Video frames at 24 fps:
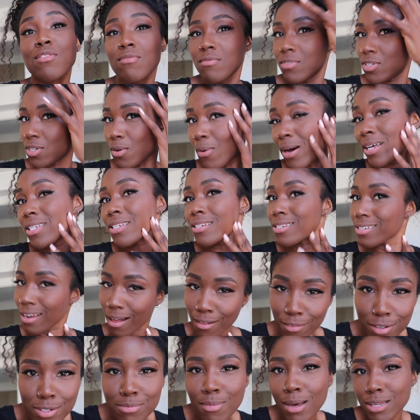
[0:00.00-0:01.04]
So as a
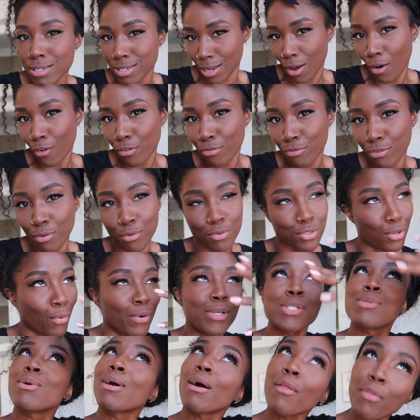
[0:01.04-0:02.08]
stylist myself, who's
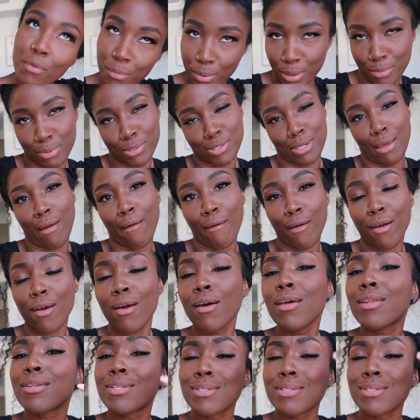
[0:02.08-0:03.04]
always doing other people's hair,